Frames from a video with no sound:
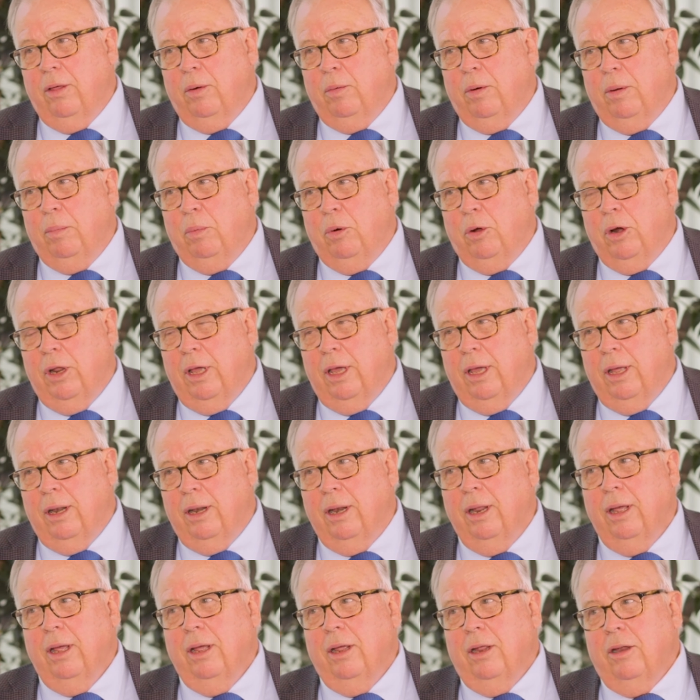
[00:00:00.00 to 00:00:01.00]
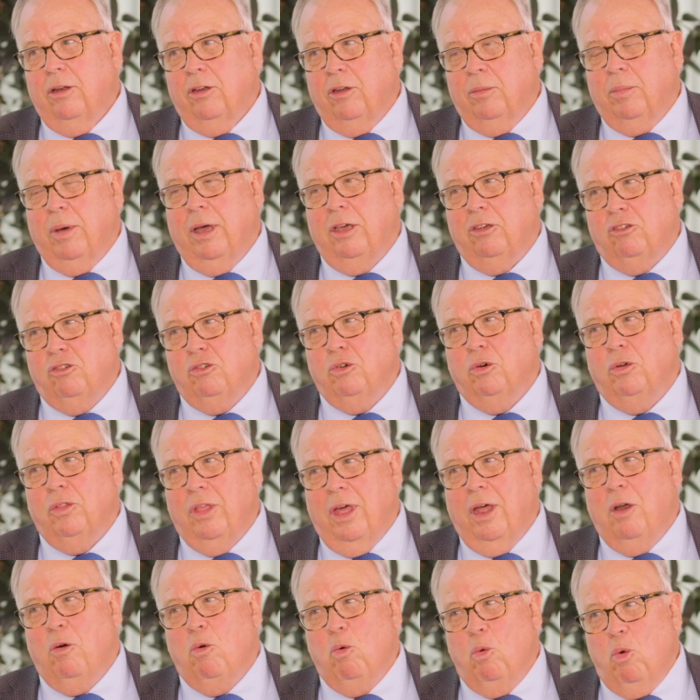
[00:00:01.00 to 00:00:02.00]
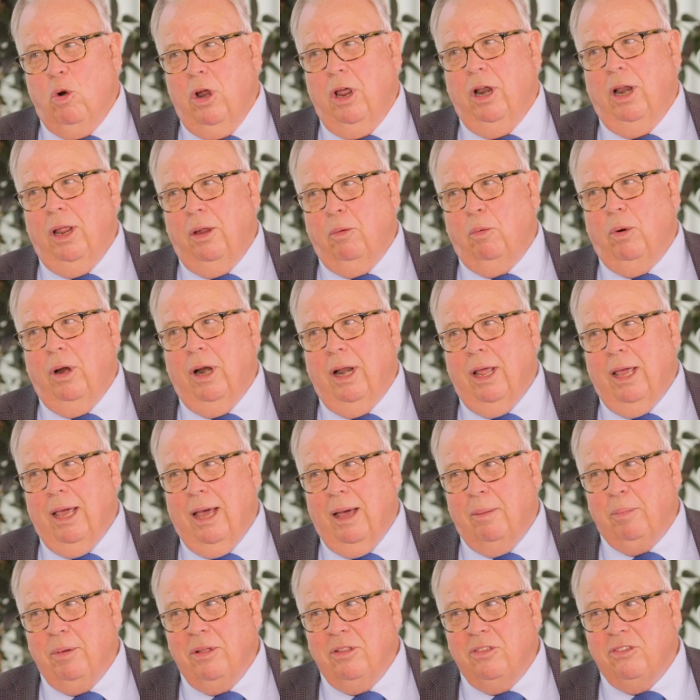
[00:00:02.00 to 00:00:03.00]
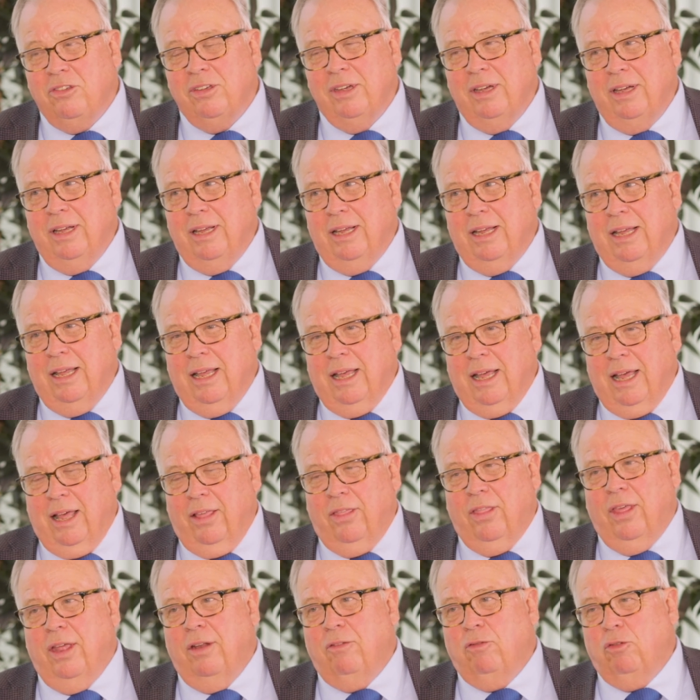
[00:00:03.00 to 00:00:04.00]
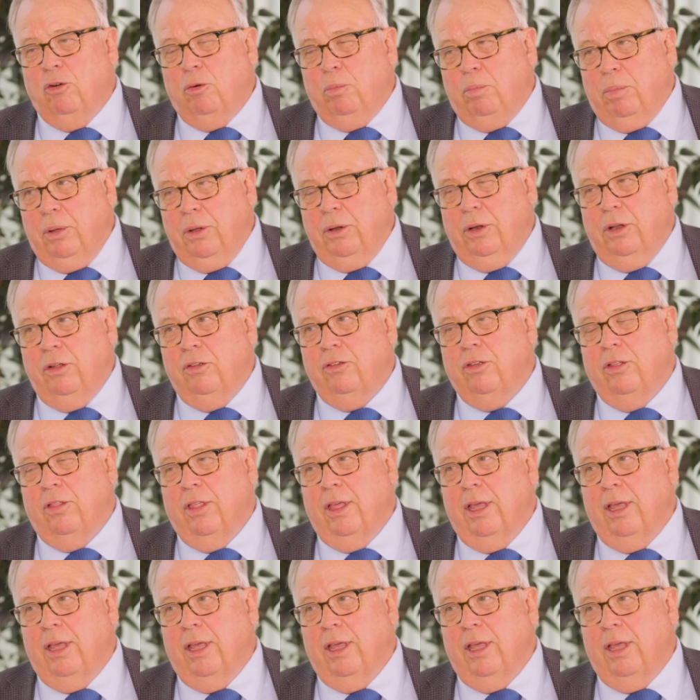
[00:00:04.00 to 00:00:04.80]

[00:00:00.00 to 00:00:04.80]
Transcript: that we're putting in to make sure that really, really happens. And then for builders at